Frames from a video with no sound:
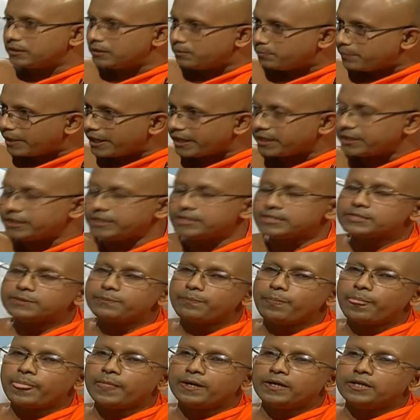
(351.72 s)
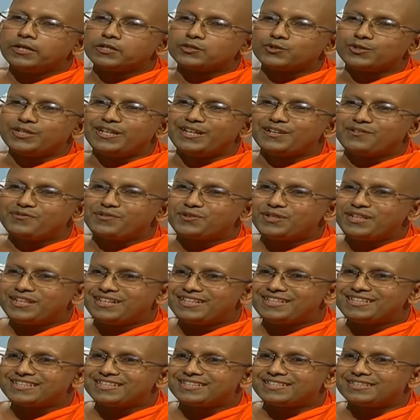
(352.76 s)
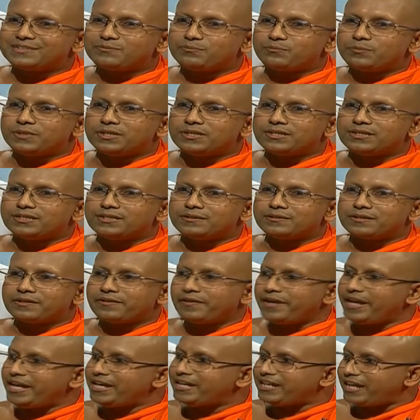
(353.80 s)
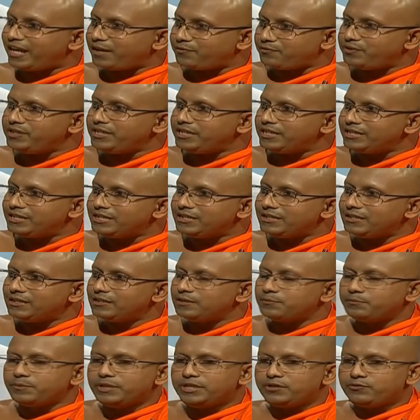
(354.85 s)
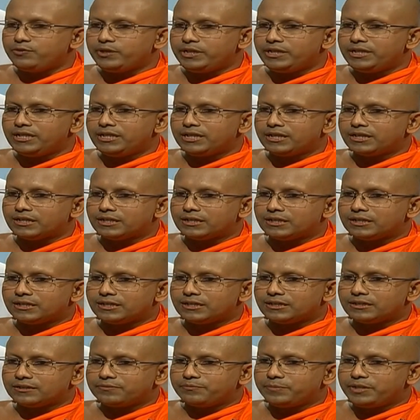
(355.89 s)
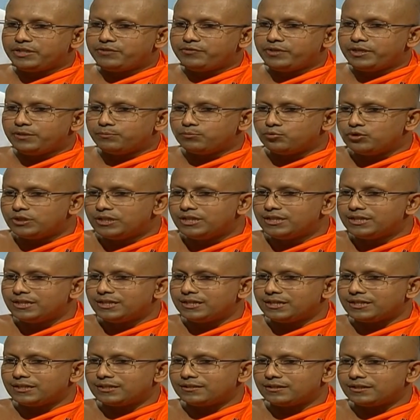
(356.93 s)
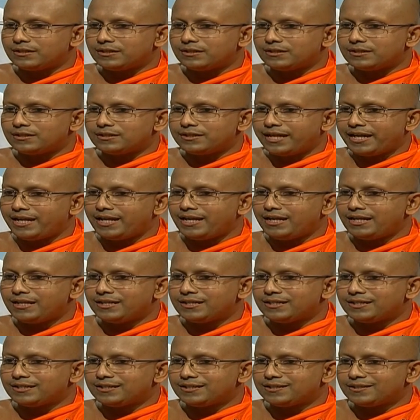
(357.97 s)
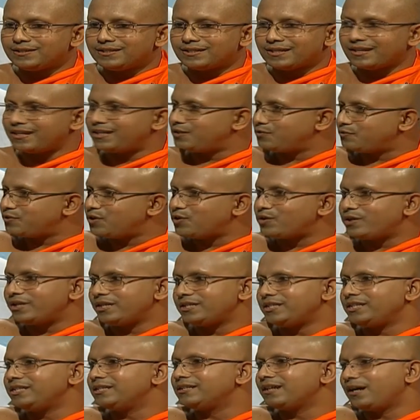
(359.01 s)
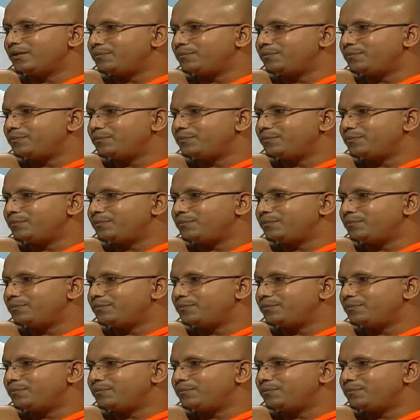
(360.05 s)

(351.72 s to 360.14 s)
practice. So therefore there is a great affinity between Buddha and kind of I